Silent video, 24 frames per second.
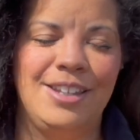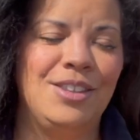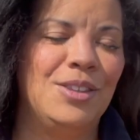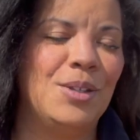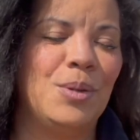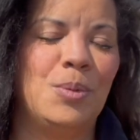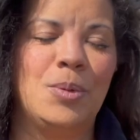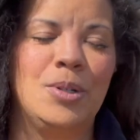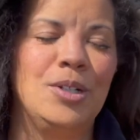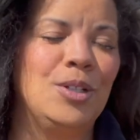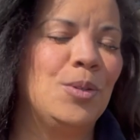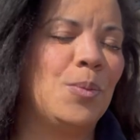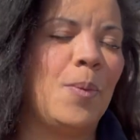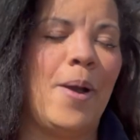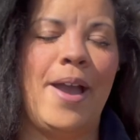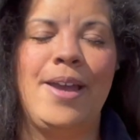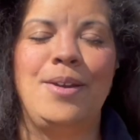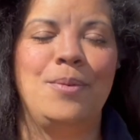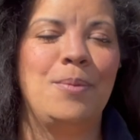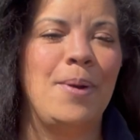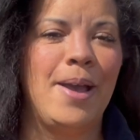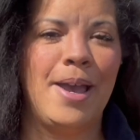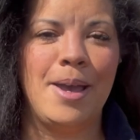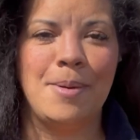the World Wide
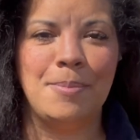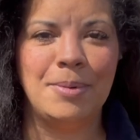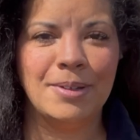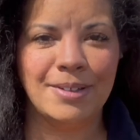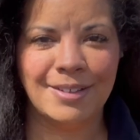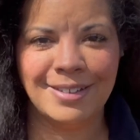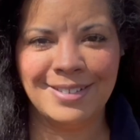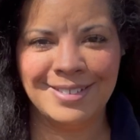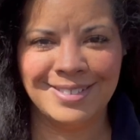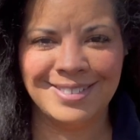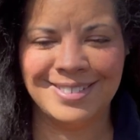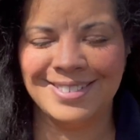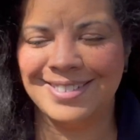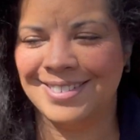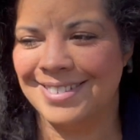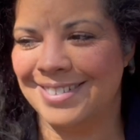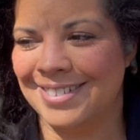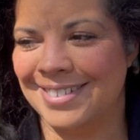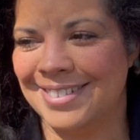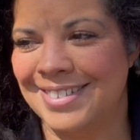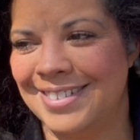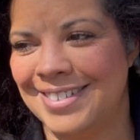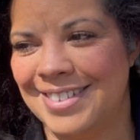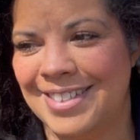Web,
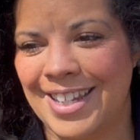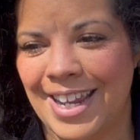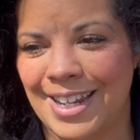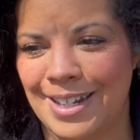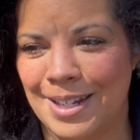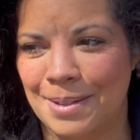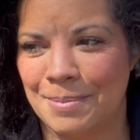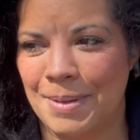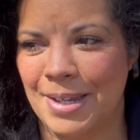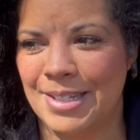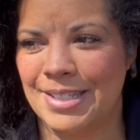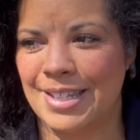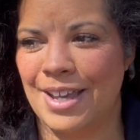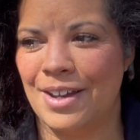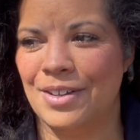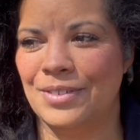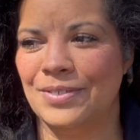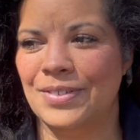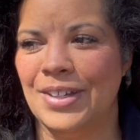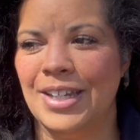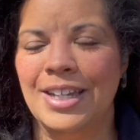dating myself,